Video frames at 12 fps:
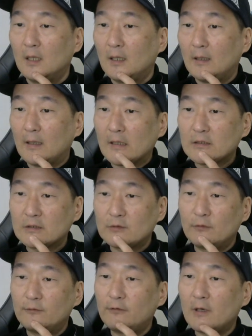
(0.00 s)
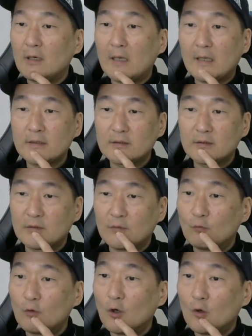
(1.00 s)
Last
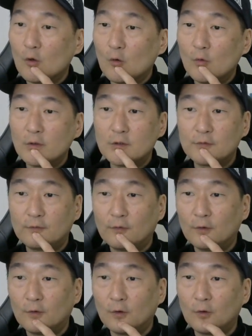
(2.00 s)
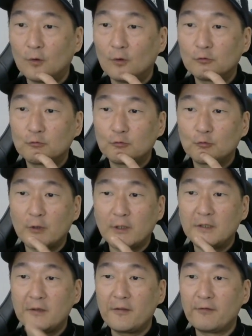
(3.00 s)
row is for
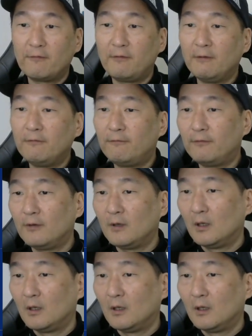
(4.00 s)
25th